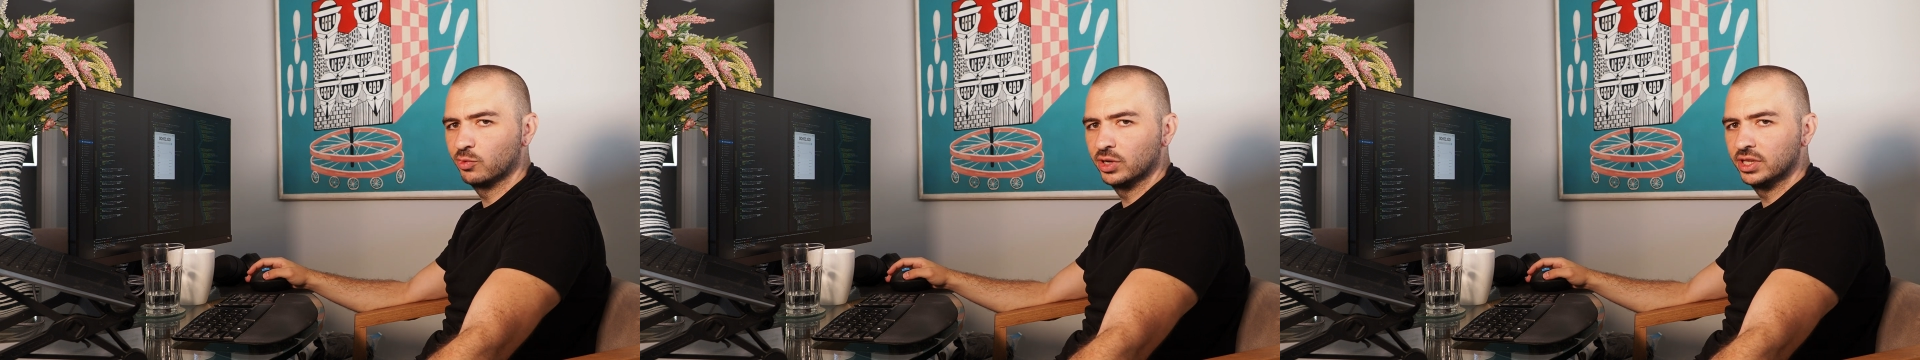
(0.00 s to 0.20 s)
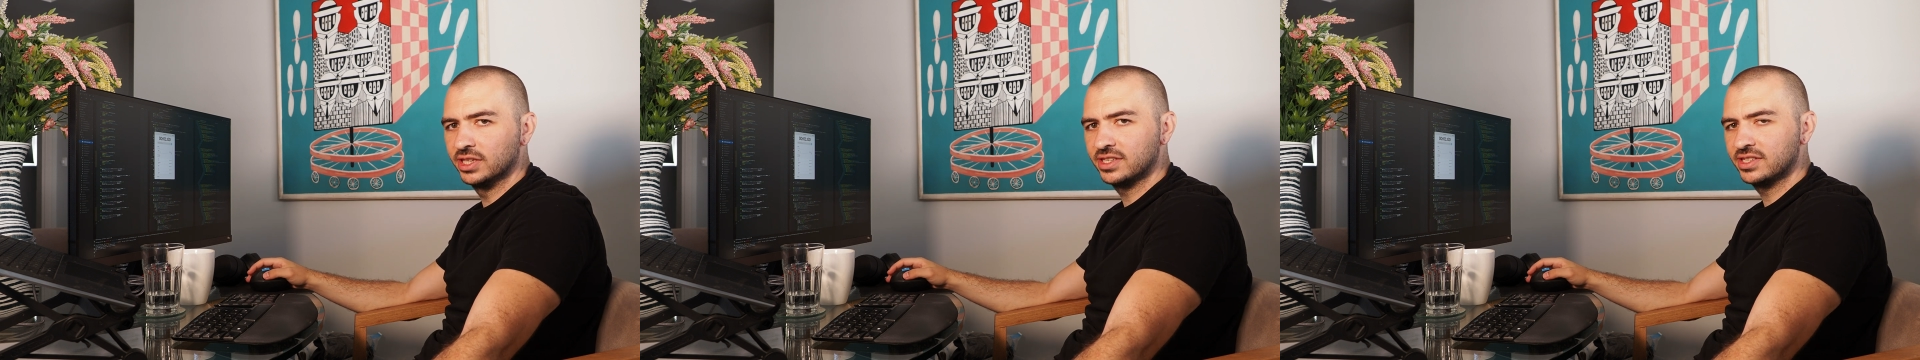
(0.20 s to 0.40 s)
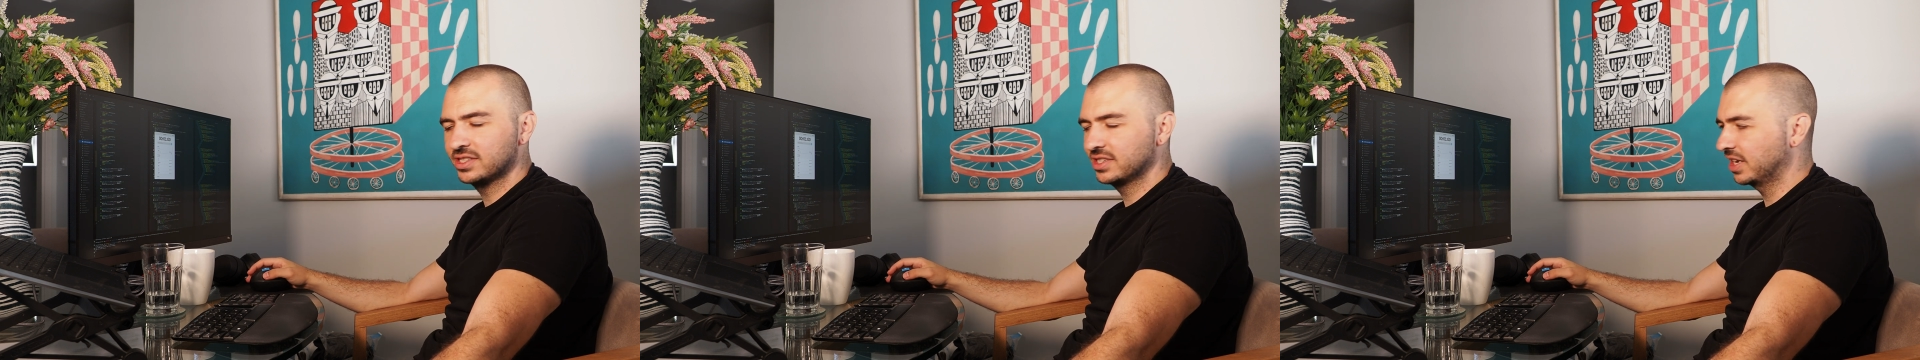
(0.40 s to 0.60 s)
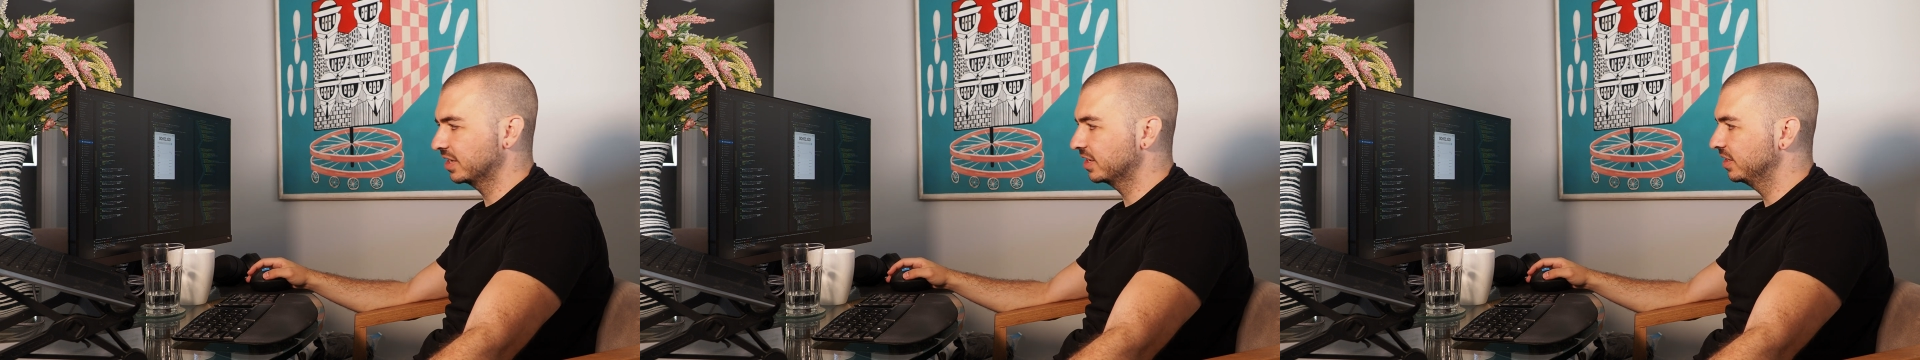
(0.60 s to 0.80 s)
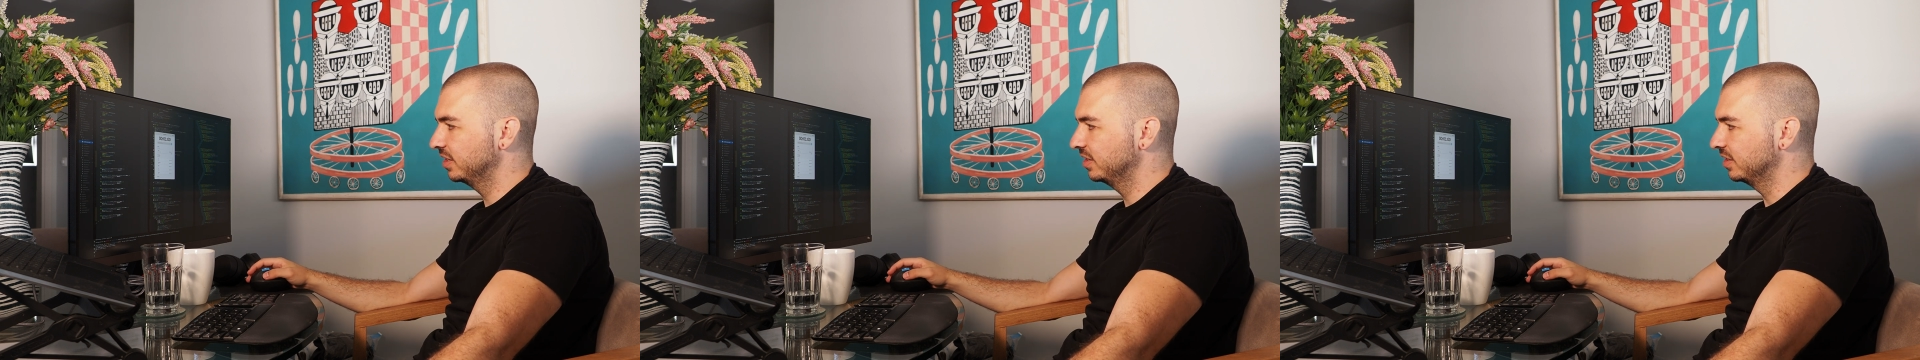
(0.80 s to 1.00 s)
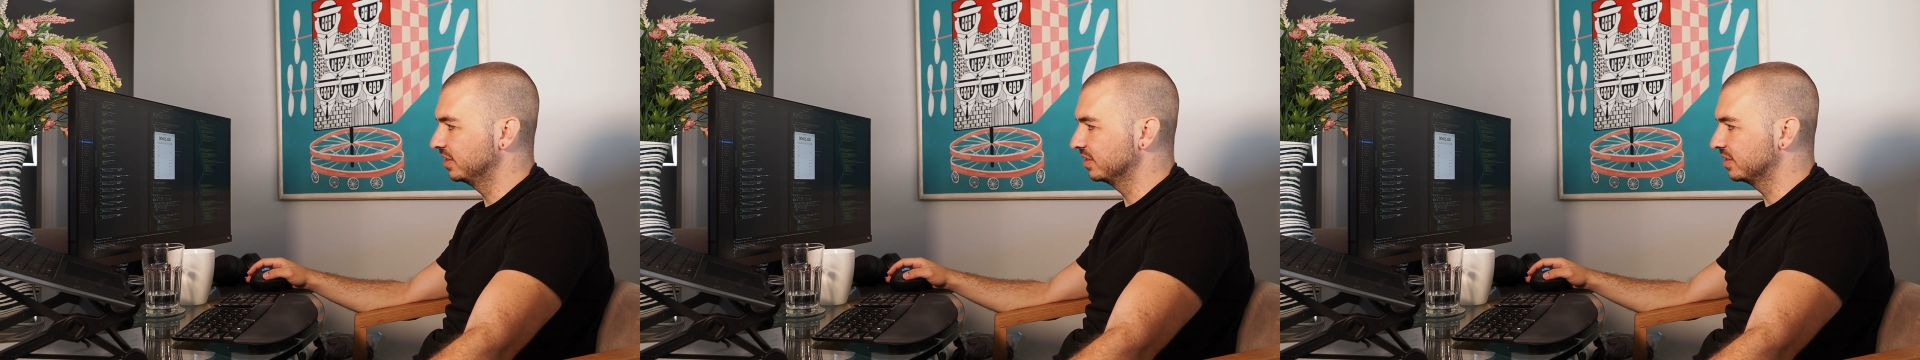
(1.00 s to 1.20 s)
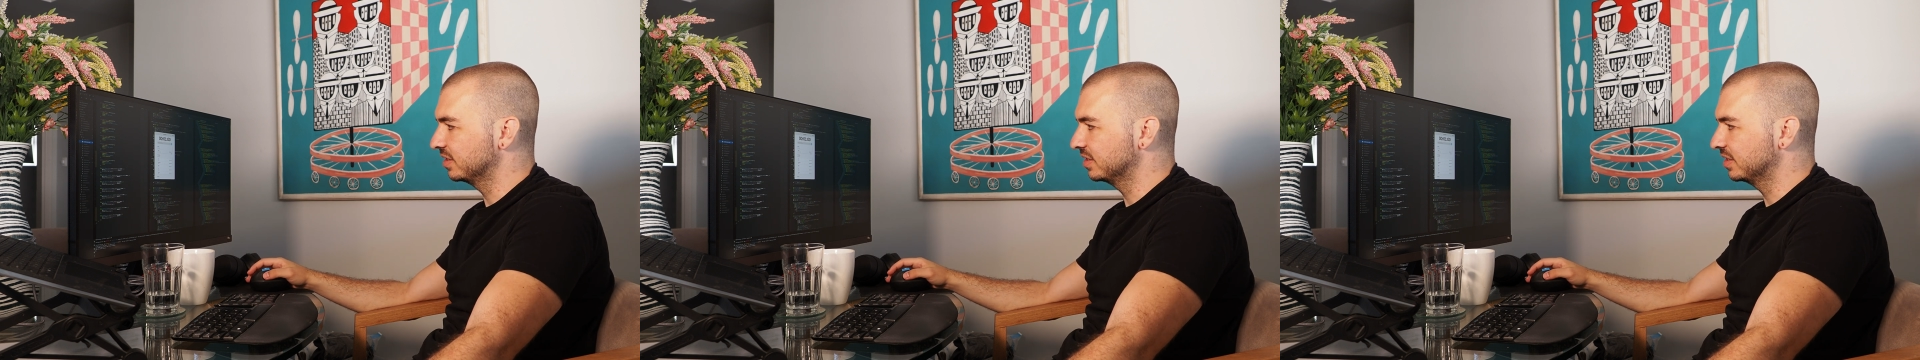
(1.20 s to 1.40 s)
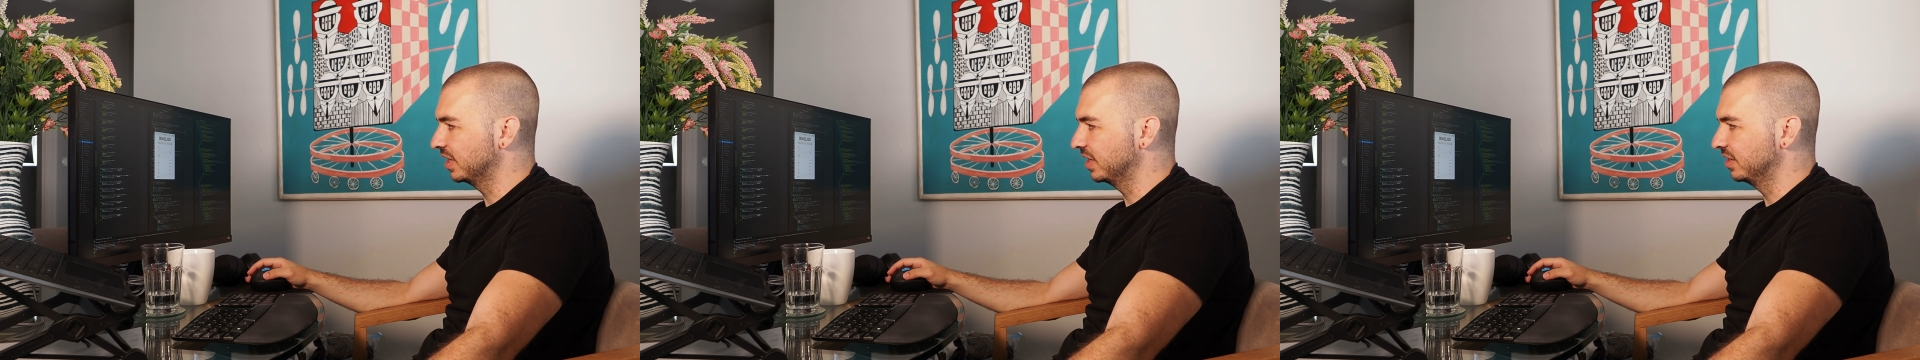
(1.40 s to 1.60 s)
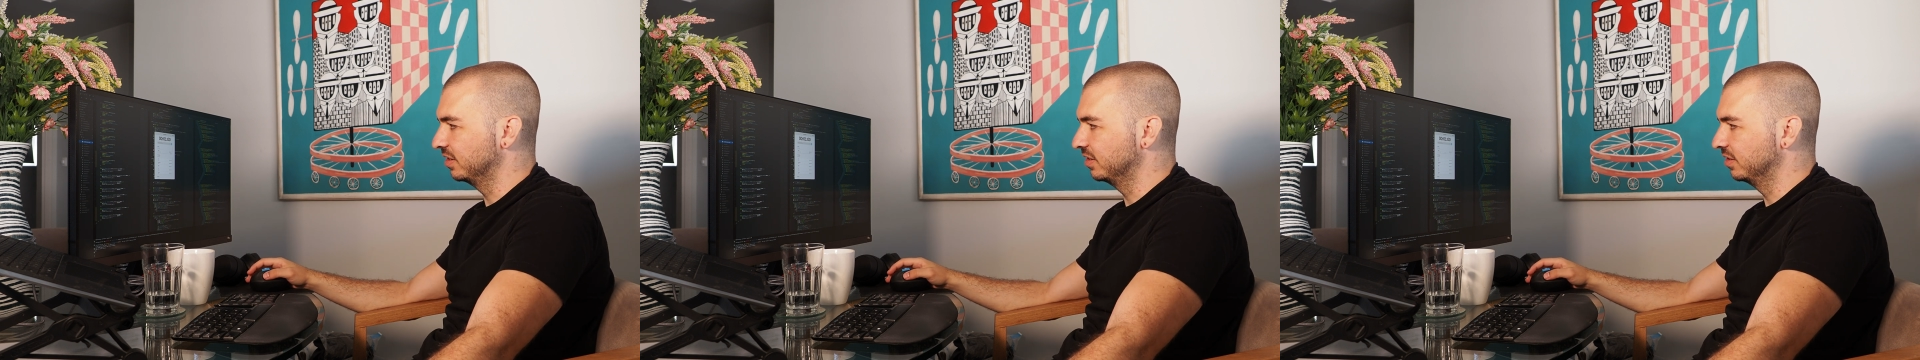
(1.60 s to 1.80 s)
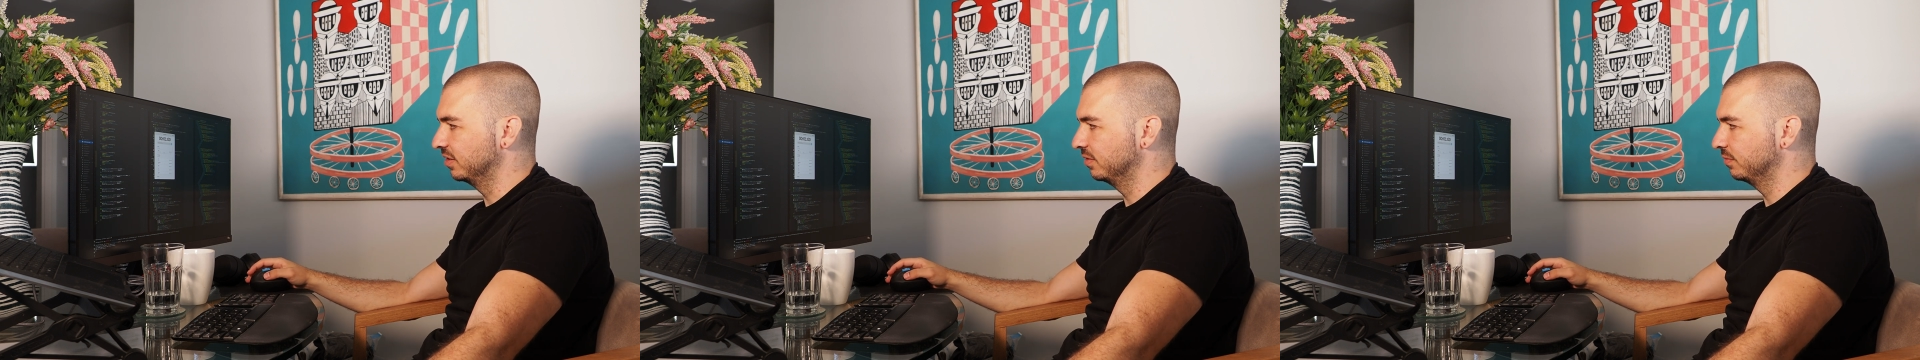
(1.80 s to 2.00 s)
one second instead
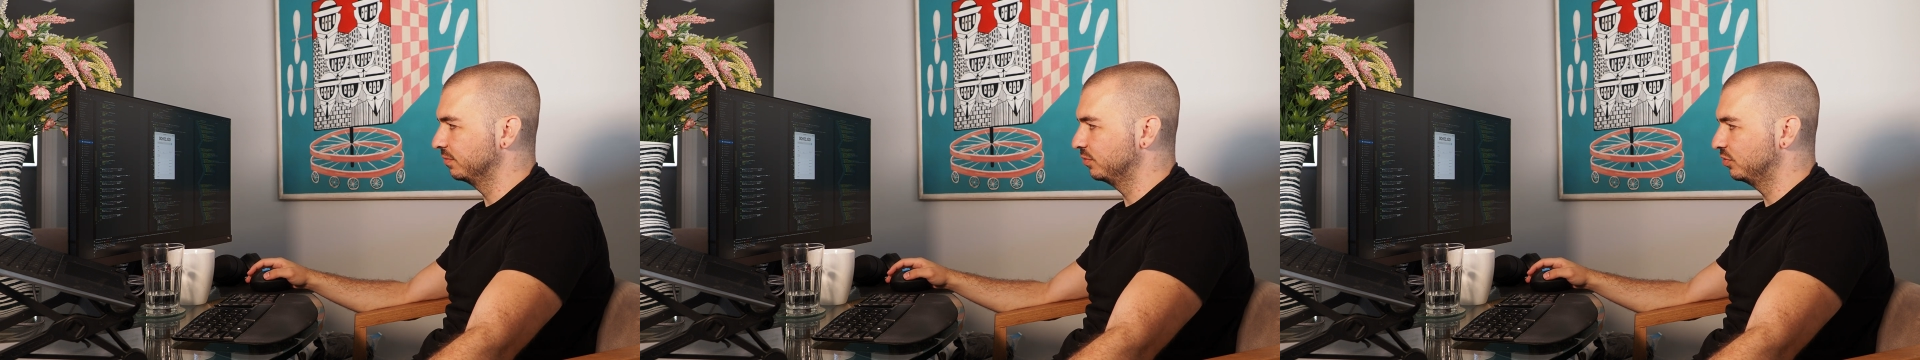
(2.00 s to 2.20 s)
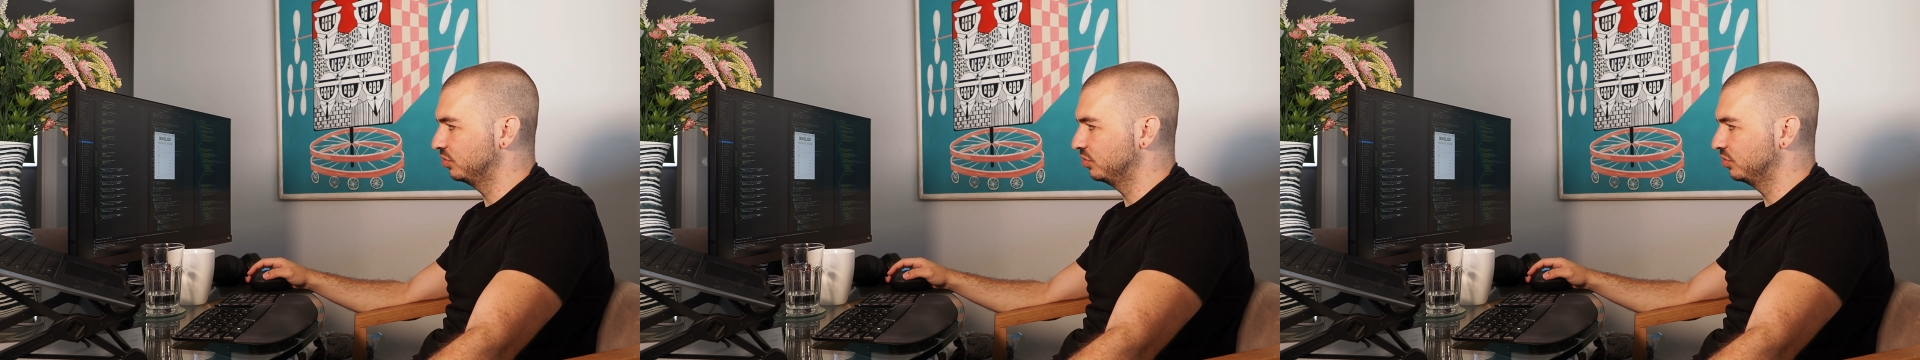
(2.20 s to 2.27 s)
of